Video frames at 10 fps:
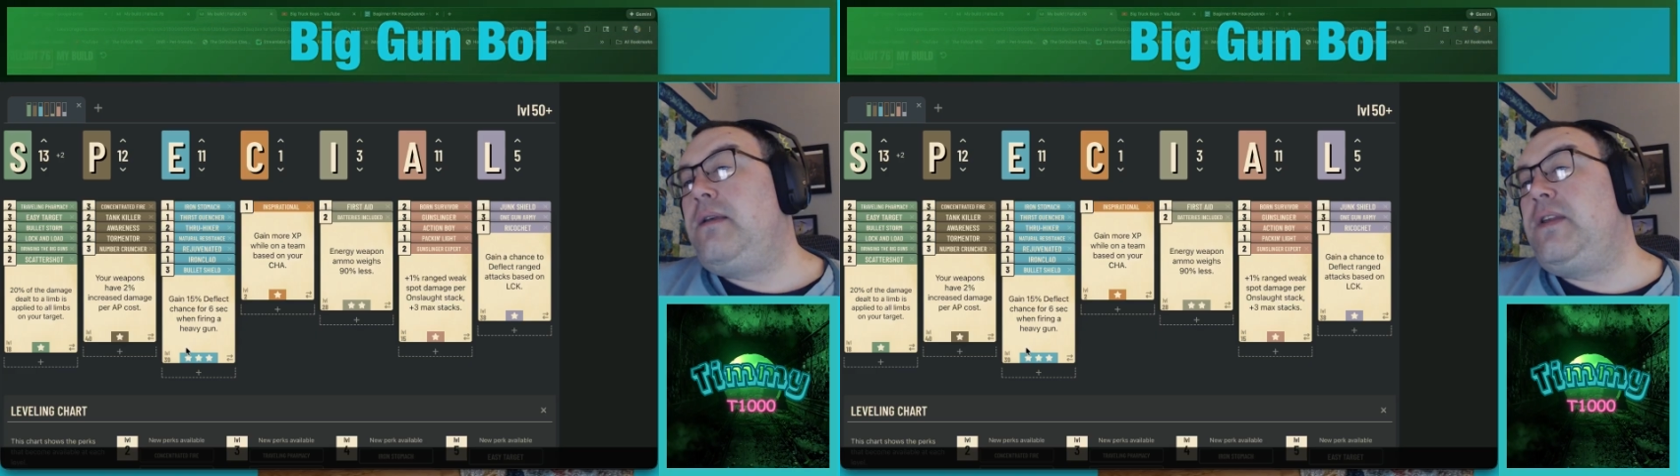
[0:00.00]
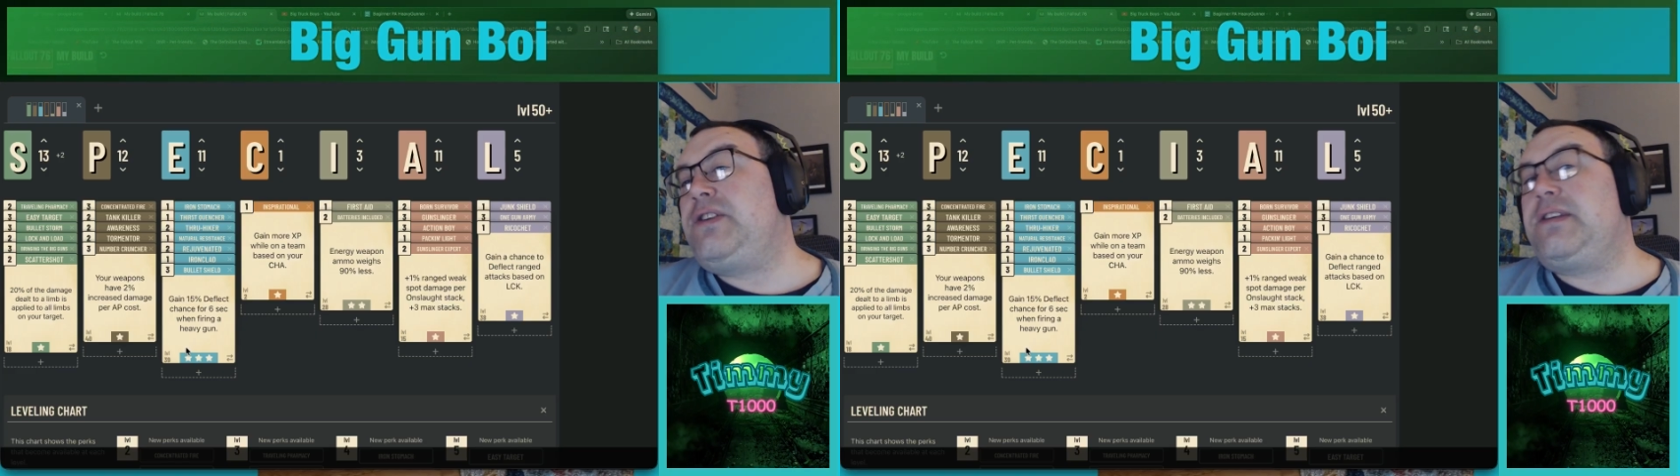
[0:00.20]

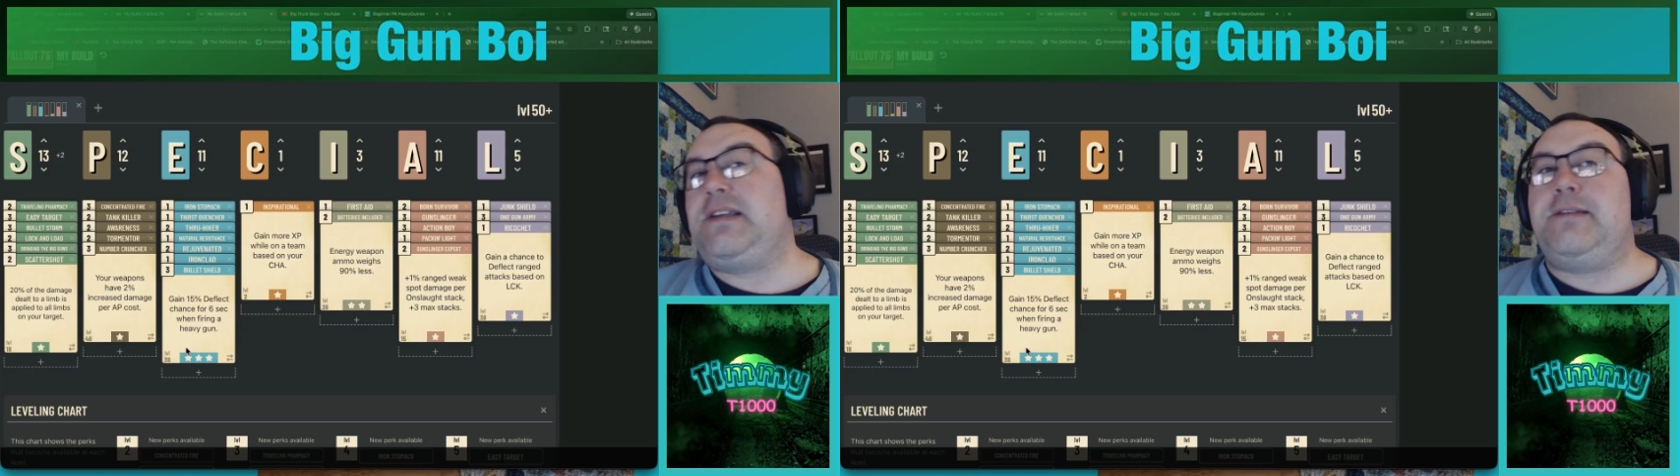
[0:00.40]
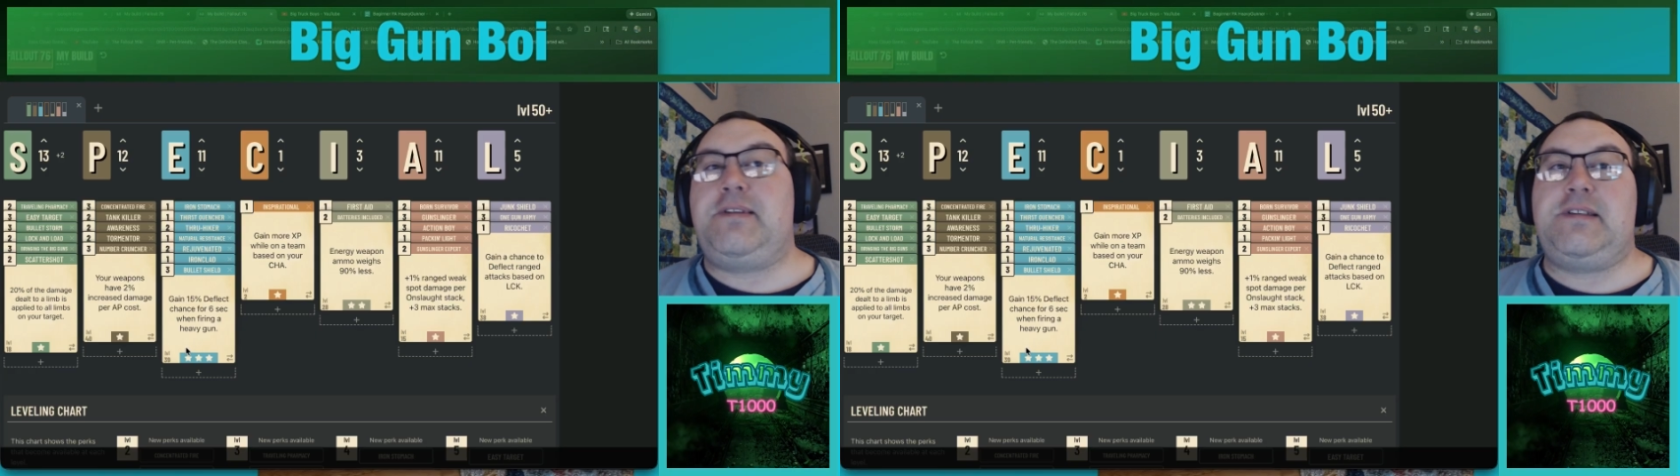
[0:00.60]
This just
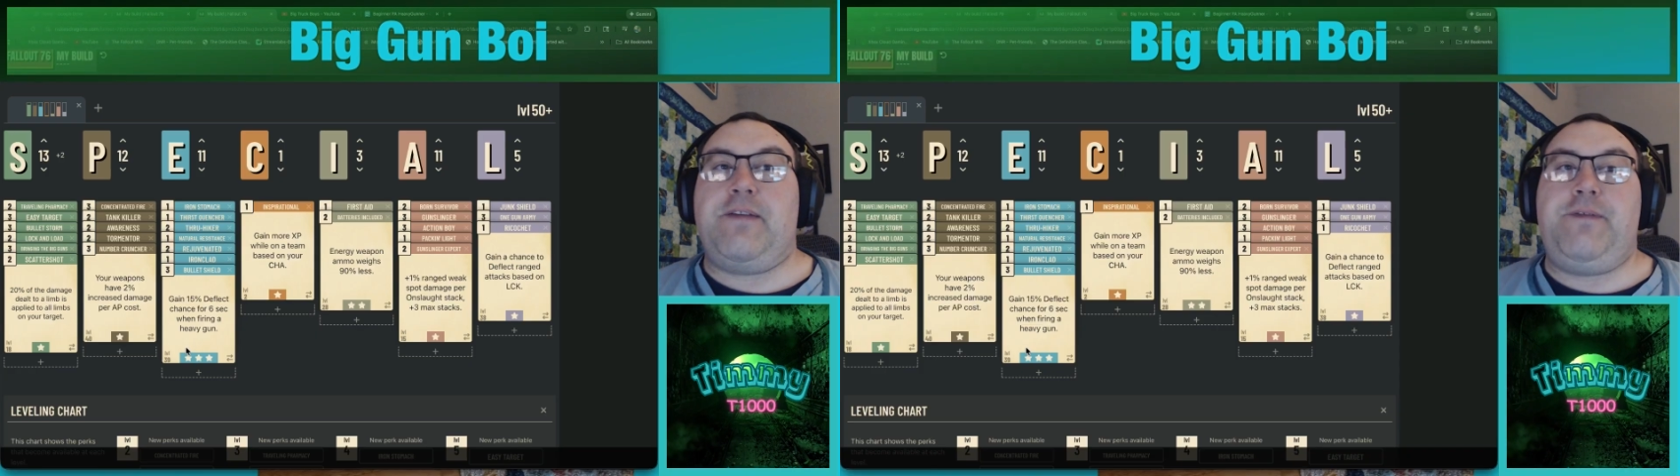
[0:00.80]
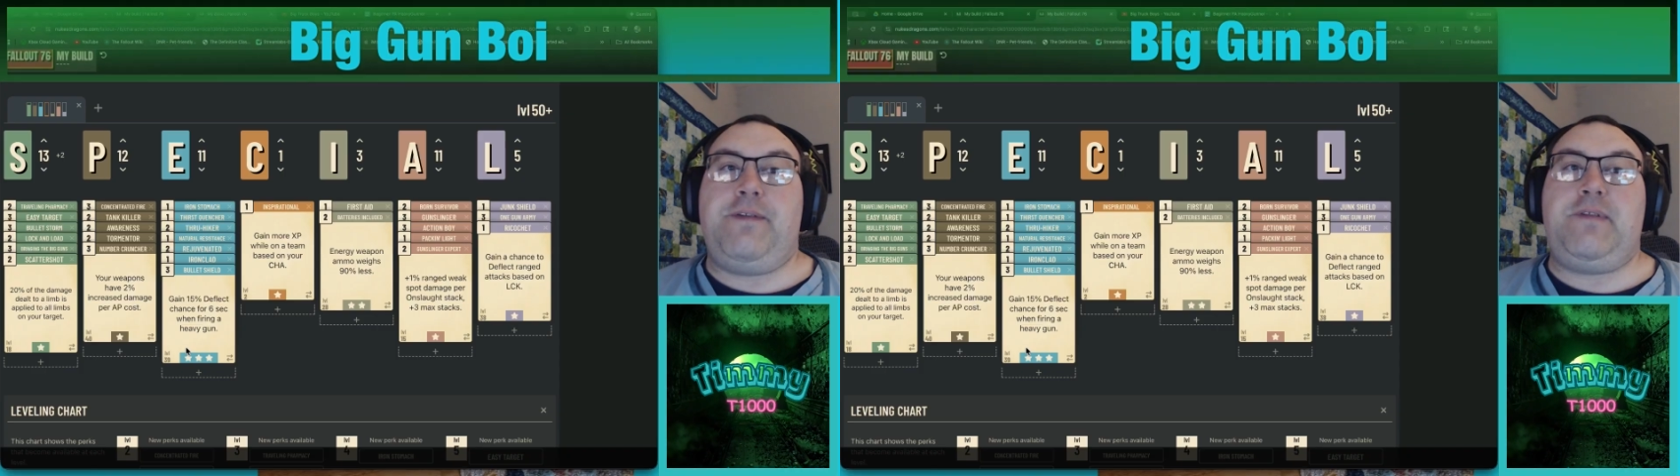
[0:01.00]
gives us a
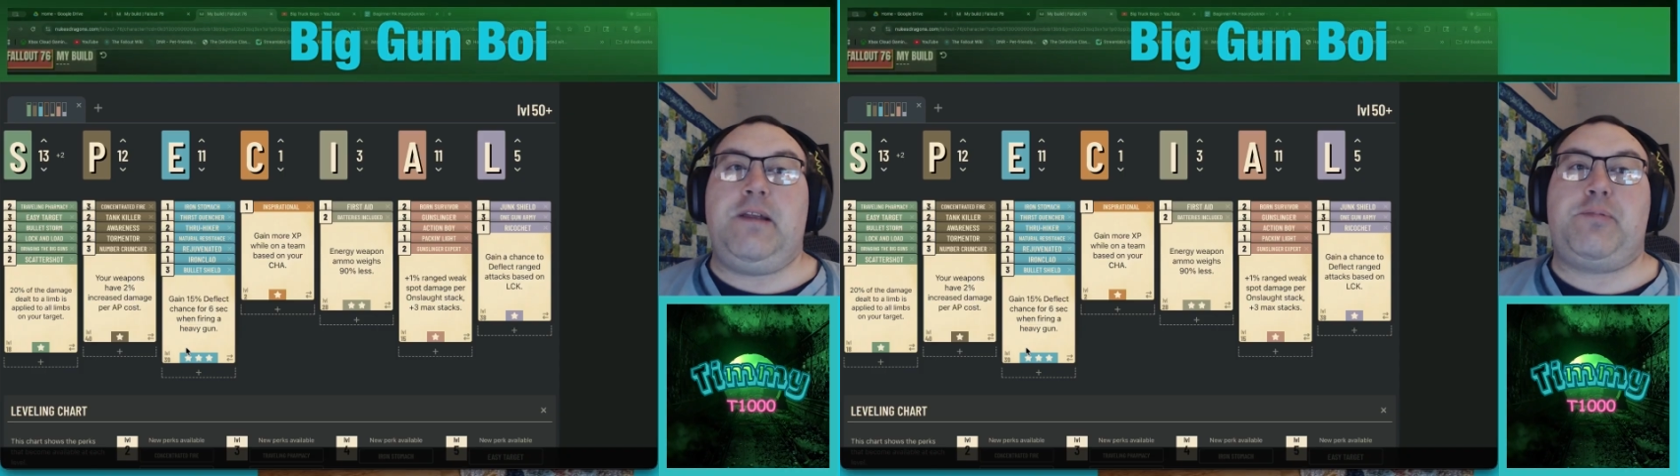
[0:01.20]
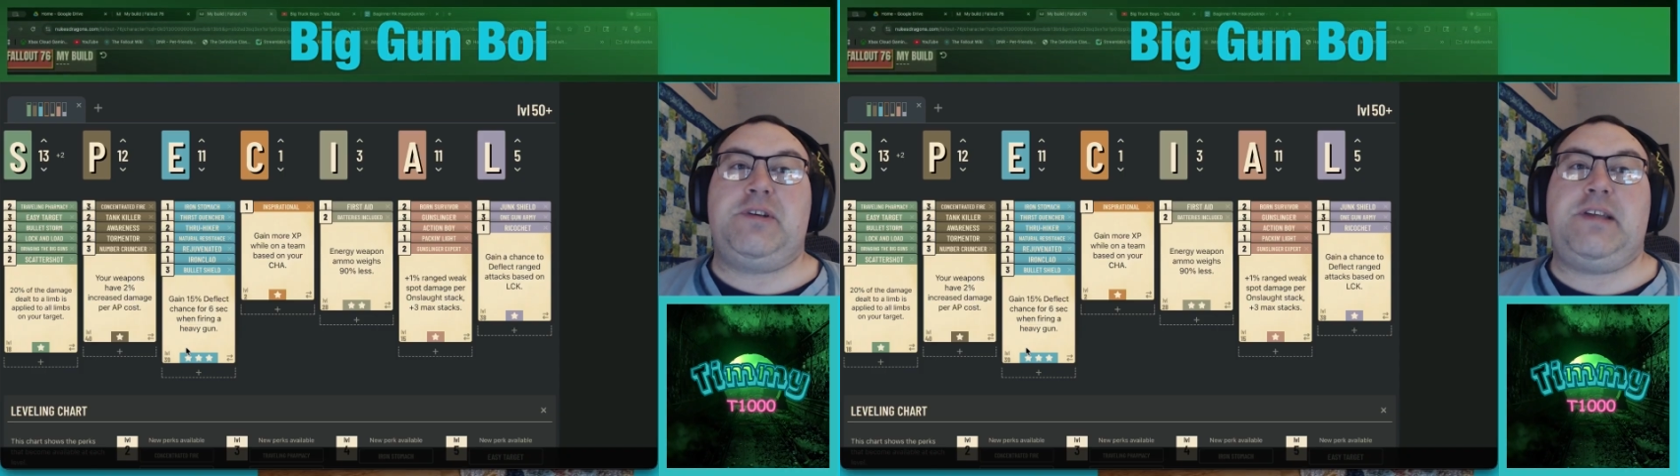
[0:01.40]

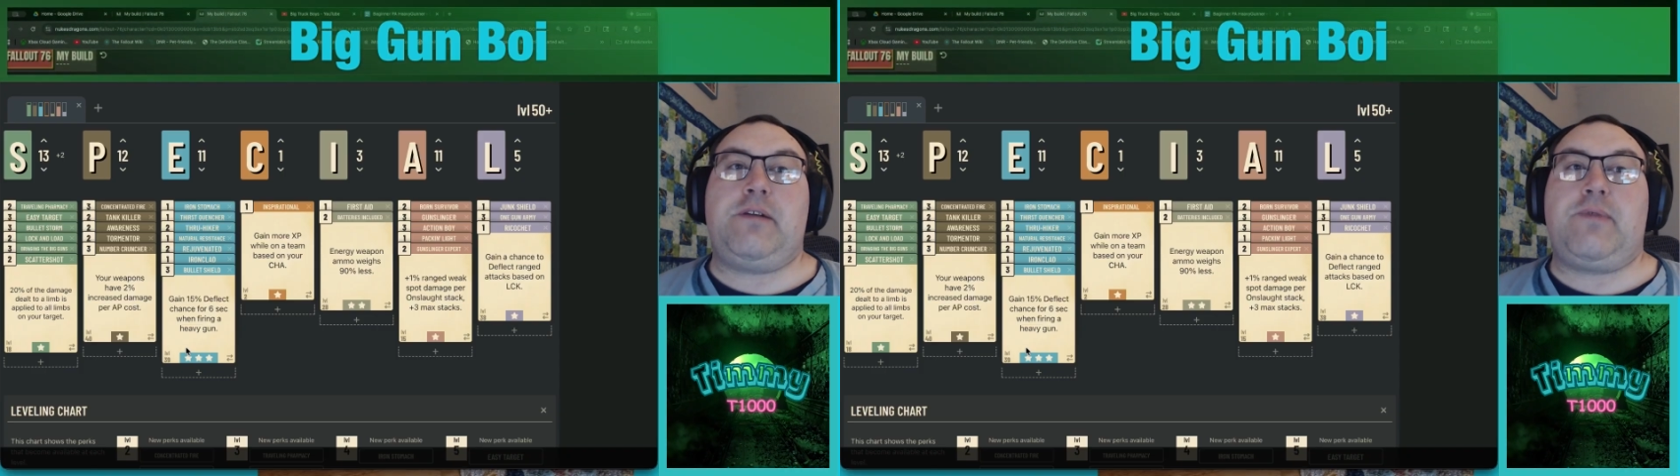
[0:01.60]
15%